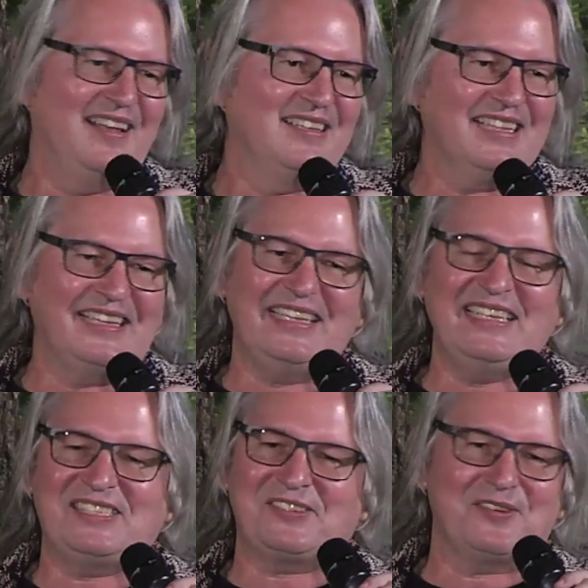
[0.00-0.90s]
Like
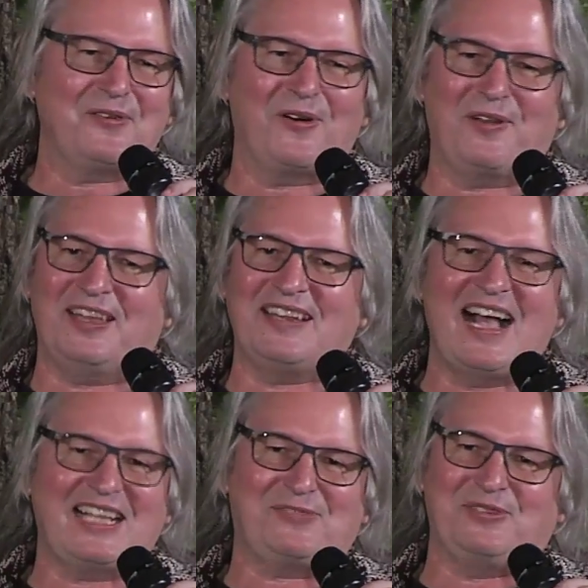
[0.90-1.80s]
Eastern
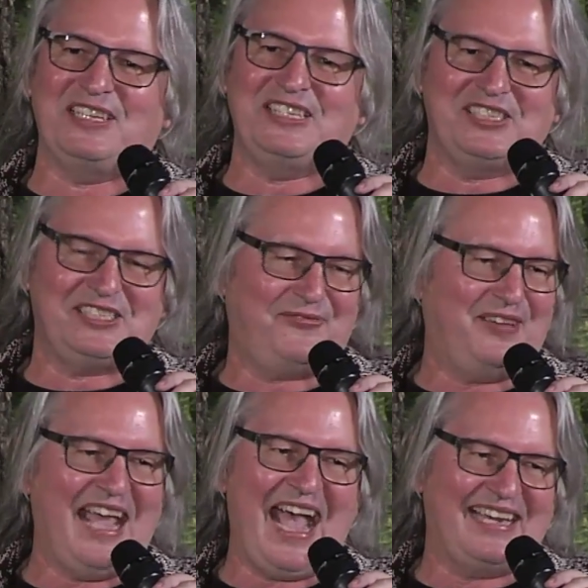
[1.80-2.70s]
Orthodox religious
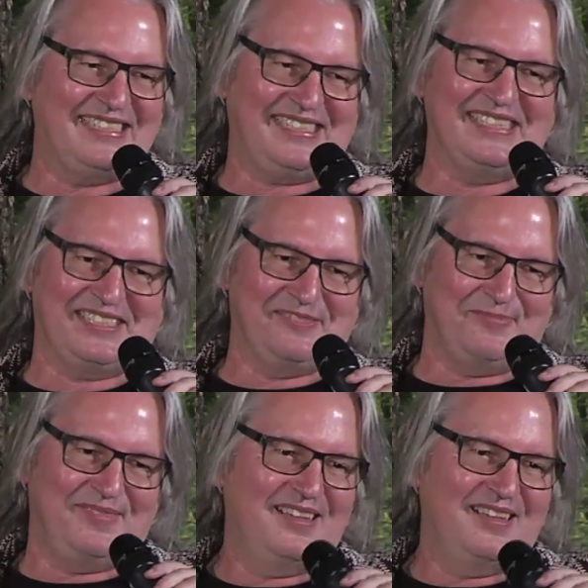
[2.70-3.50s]
fanaticism.